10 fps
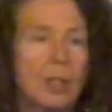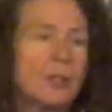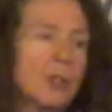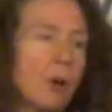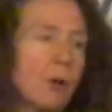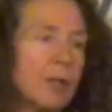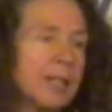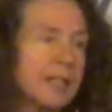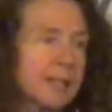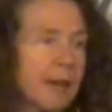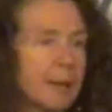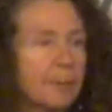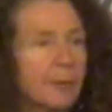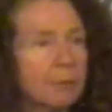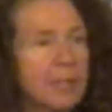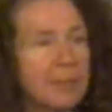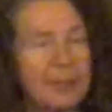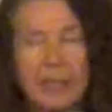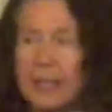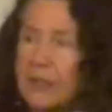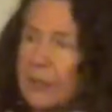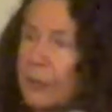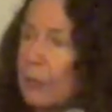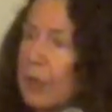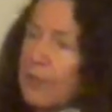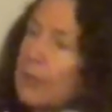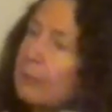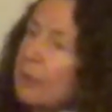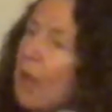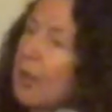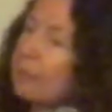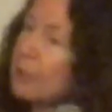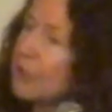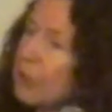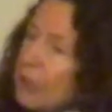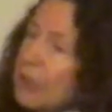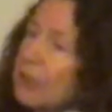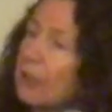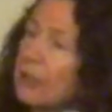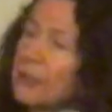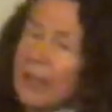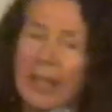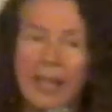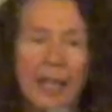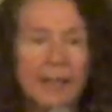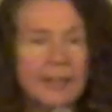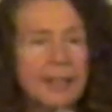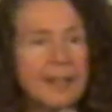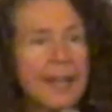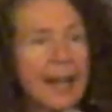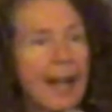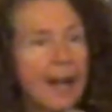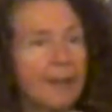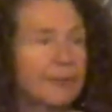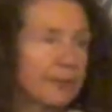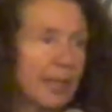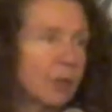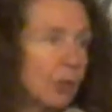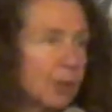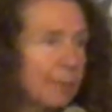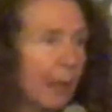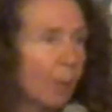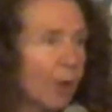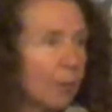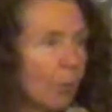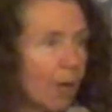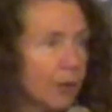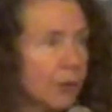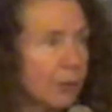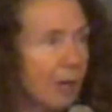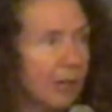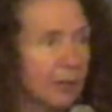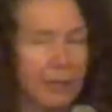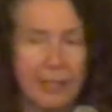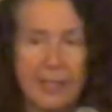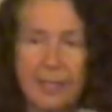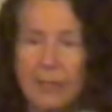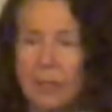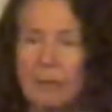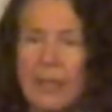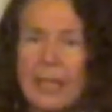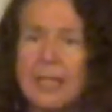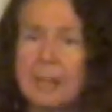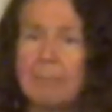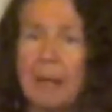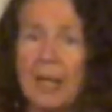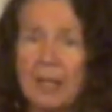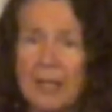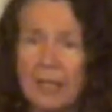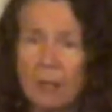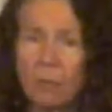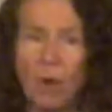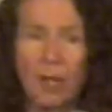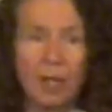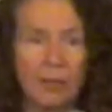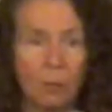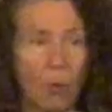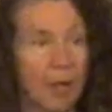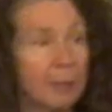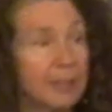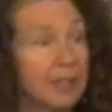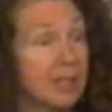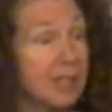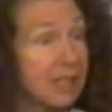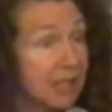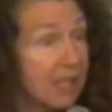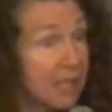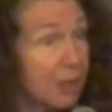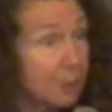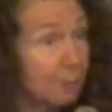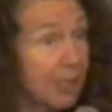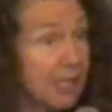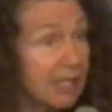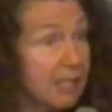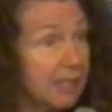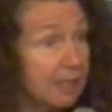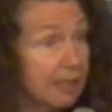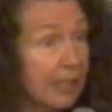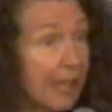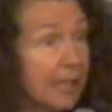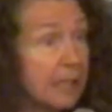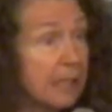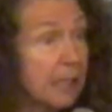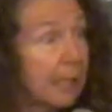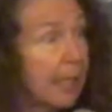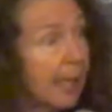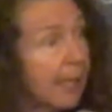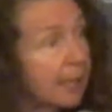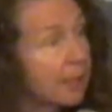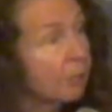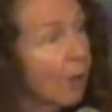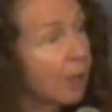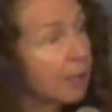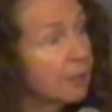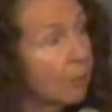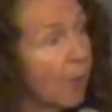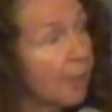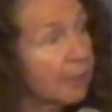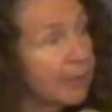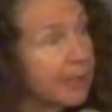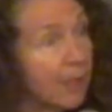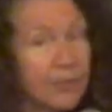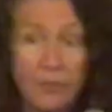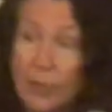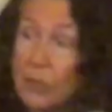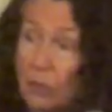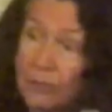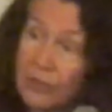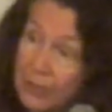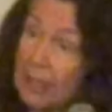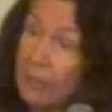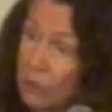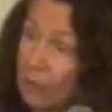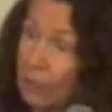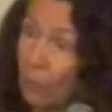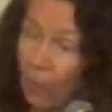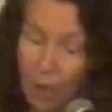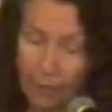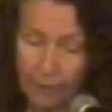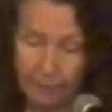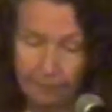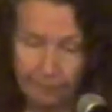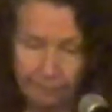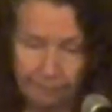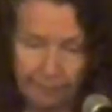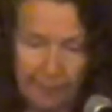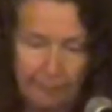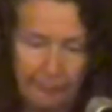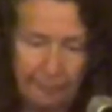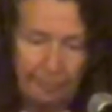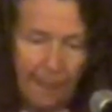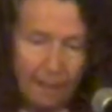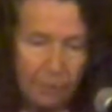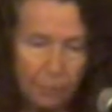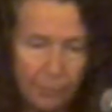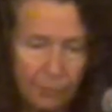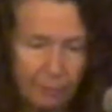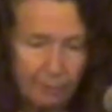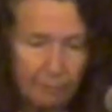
So it's a type 3 because if you give them a lot of materials and then they learn about what a water strider is. It's a bug that can walk on the water because it spreads its legs, and it can walk on the water because of the surface tension of the water. Oops.